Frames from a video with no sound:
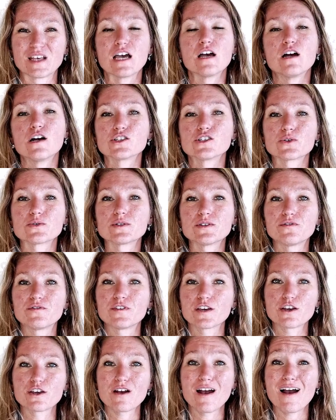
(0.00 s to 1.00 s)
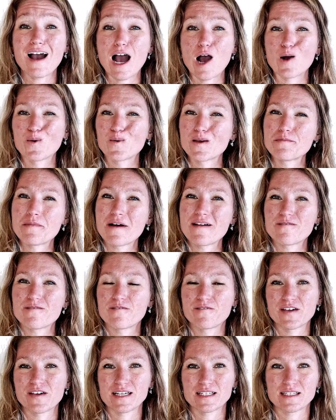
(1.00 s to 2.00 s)
So to figure out how we might
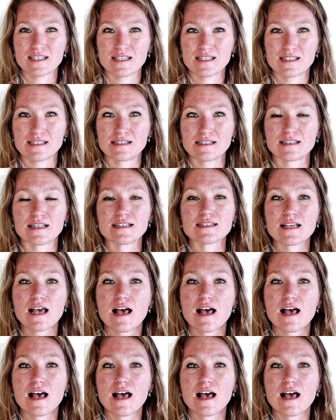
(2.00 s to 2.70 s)
fix this sentence,